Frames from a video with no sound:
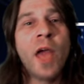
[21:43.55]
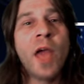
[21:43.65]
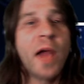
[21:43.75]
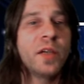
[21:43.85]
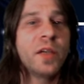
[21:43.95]

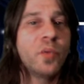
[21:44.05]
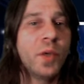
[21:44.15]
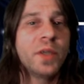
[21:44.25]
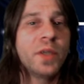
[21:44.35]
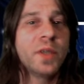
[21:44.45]
adding
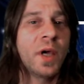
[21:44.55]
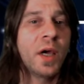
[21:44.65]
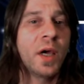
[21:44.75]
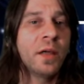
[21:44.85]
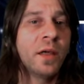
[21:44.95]
tweaks
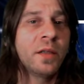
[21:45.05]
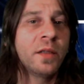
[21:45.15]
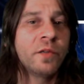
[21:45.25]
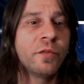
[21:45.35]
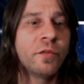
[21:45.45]
and
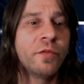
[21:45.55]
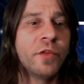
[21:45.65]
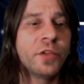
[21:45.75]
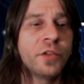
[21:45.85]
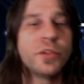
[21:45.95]
different
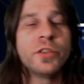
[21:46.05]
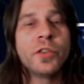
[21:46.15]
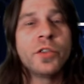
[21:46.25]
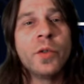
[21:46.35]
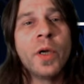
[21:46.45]
features
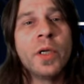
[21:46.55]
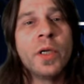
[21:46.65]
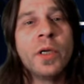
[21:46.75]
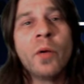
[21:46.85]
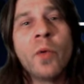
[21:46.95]
to it,
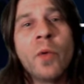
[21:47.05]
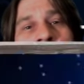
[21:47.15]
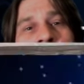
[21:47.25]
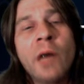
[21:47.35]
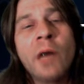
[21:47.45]

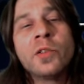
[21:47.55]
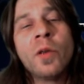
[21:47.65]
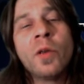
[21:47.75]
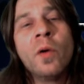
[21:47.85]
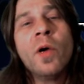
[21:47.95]
right now,
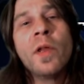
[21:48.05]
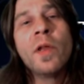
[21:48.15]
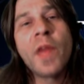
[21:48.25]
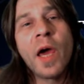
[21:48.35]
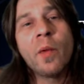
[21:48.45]
so
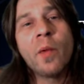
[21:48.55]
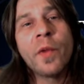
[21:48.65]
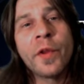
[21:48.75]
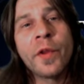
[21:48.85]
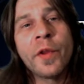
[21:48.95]
that
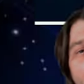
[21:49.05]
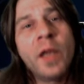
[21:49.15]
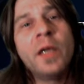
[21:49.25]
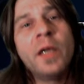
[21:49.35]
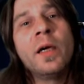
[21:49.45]
when they're
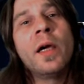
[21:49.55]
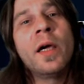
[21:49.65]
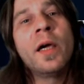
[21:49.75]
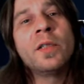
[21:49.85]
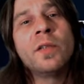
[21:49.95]
ready
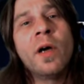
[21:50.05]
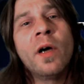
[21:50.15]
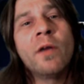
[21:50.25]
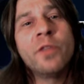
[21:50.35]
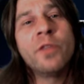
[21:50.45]
and
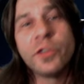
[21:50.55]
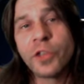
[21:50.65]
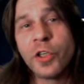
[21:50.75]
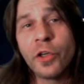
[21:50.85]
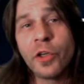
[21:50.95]
feel
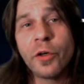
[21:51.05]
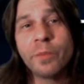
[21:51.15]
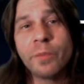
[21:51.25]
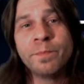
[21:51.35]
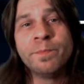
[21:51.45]

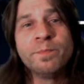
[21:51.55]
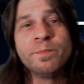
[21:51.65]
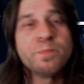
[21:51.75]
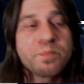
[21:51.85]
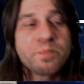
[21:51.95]
secure
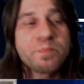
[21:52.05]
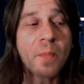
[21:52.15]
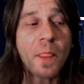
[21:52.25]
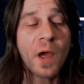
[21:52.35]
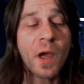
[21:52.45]

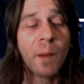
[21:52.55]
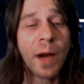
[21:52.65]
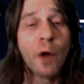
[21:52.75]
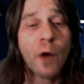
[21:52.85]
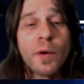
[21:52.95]

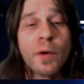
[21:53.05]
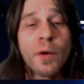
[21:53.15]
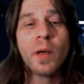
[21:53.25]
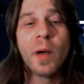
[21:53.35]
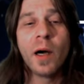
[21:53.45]
about
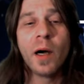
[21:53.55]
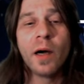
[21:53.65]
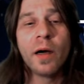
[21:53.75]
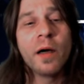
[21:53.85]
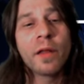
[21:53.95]

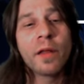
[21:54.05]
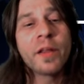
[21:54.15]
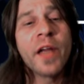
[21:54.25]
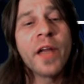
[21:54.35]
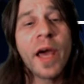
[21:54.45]

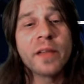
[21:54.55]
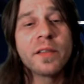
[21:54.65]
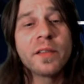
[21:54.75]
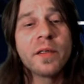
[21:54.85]
the net,